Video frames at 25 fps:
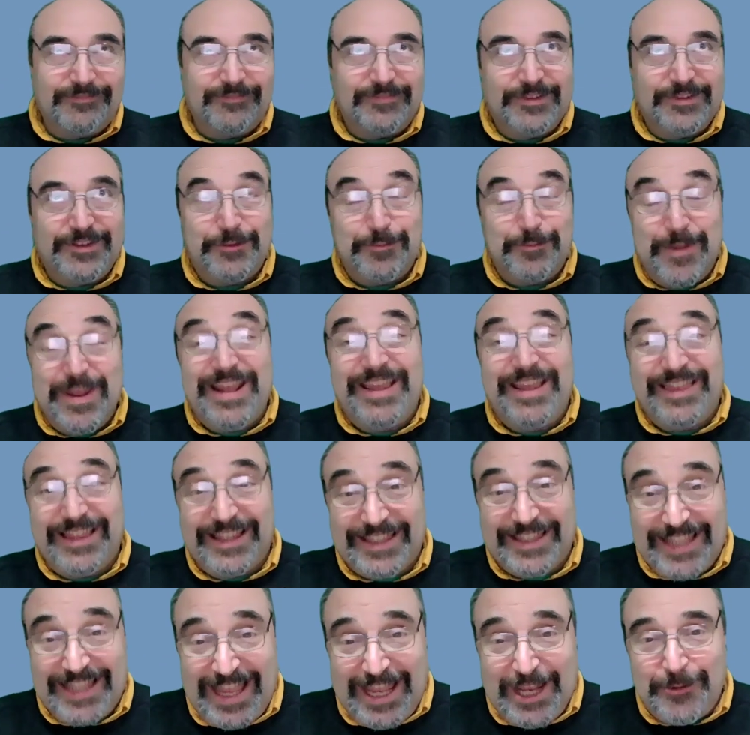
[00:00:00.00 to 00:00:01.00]
speak the
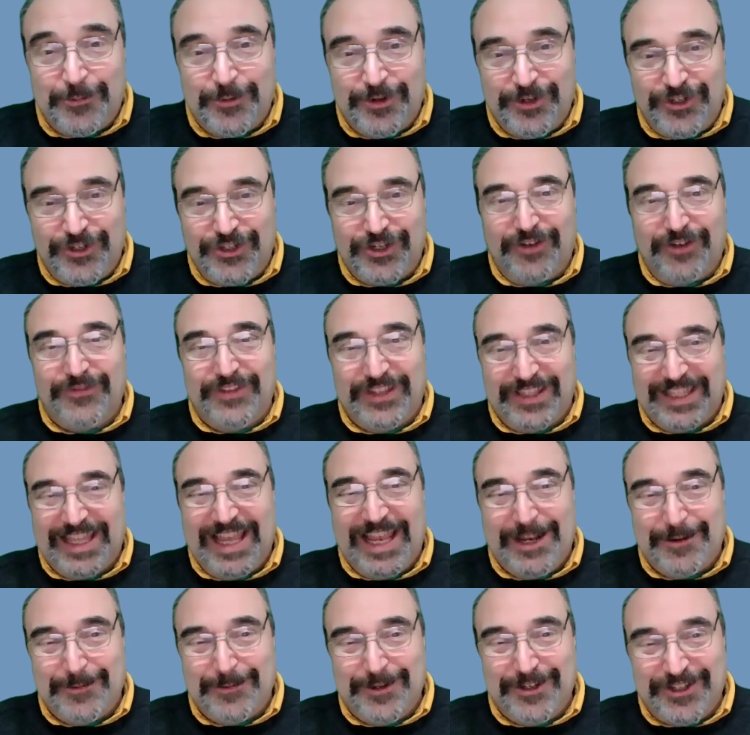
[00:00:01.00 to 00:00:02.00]
language of the
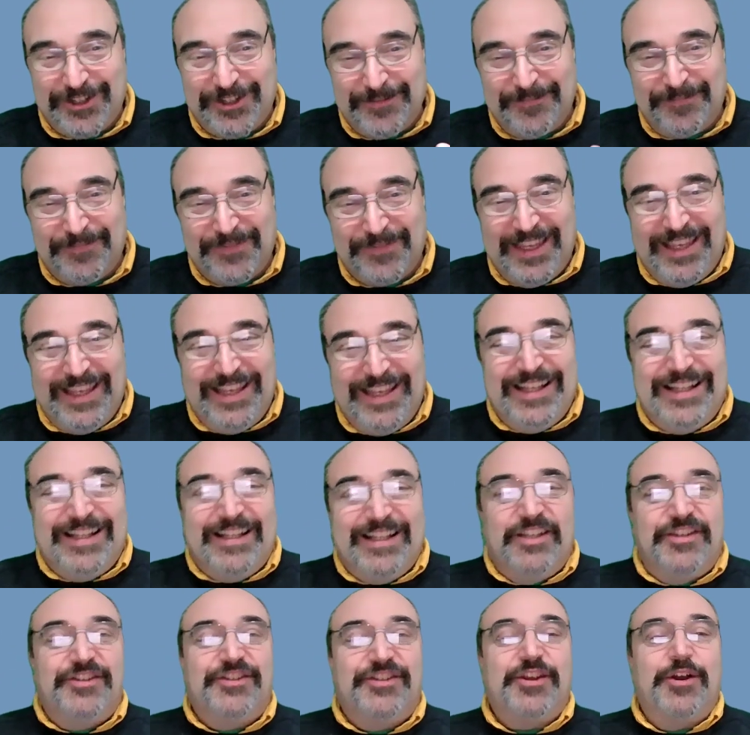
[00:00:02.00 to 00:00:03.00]
language.
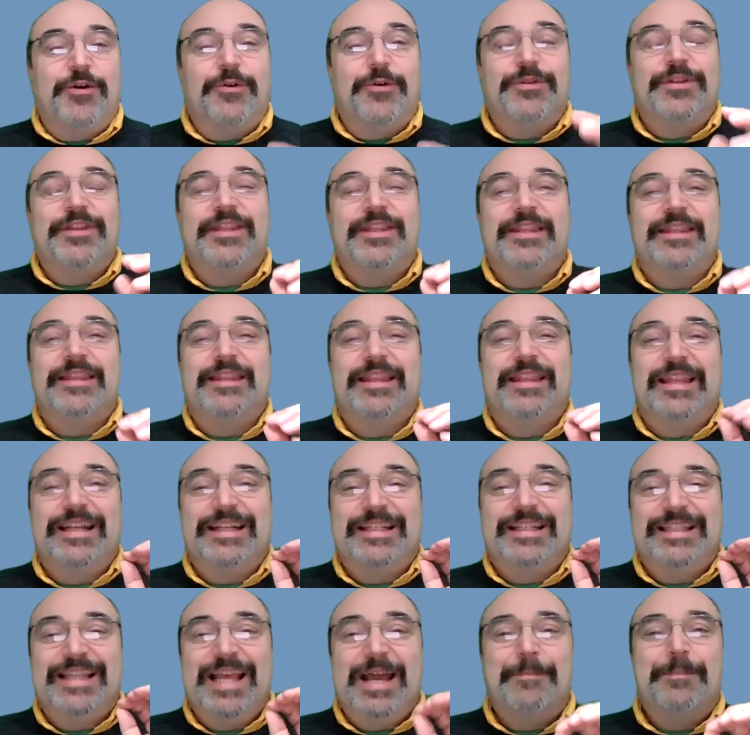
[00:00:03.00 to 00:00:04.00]
So
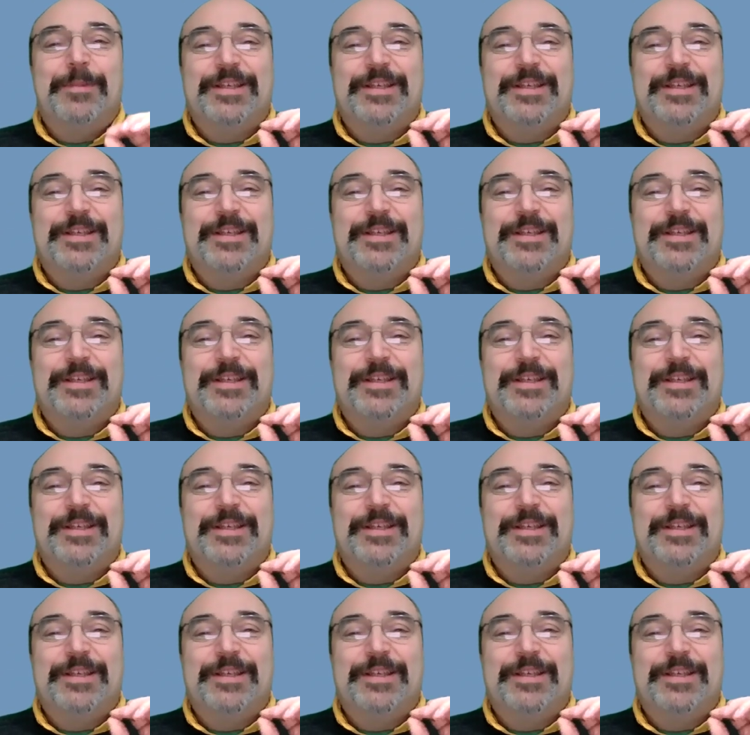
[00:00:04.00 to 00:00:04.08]
that